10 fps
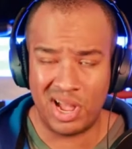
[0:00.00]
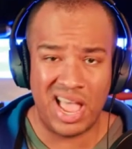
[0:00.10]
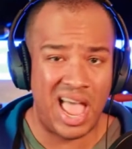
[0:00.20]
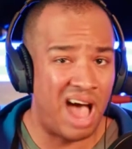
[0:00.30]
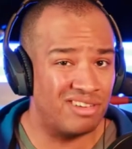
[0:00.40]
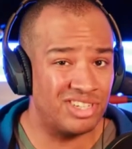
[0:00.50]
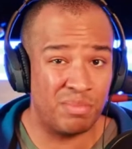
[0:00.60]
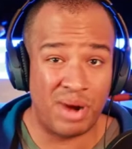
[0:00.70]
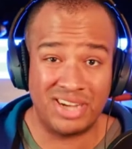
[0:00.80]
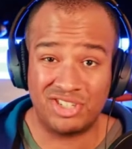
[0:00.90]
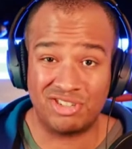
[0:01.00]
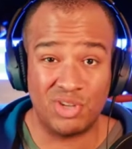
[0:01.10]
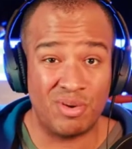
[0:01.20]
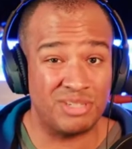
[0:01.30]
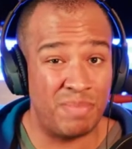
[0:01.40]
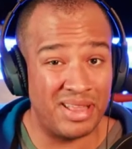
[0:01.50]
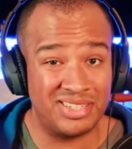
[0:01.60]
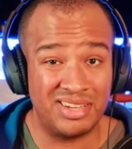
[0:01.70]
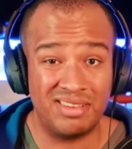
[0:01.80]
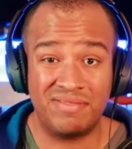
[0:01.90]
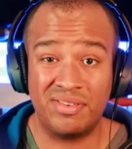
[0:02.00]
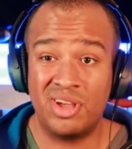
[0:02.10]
housing prices are so expensive.